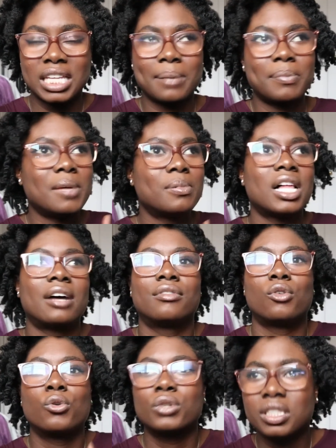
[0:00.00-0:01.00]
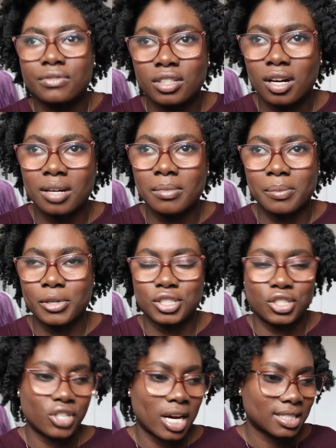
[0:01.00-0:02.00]
Like, people have already forgotten about
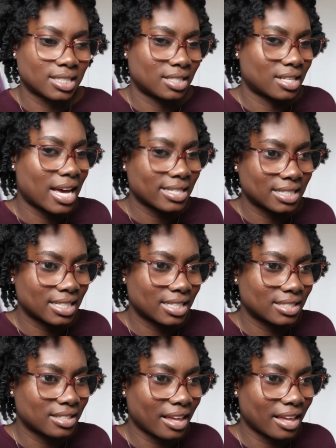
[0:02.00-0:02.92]
Percy Jackson as it is.